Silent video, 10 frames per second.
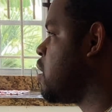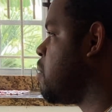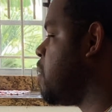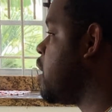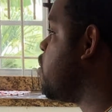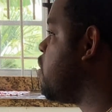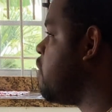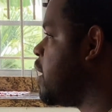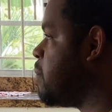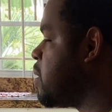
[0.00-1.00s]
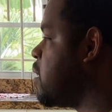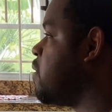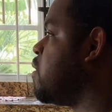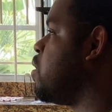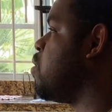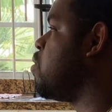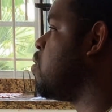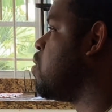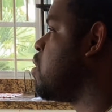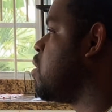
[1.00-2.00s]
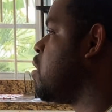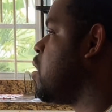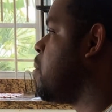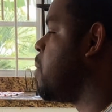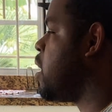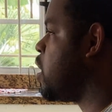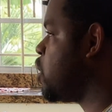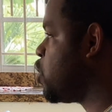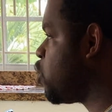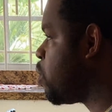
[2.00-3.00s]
May He reveal Himself to you. May He show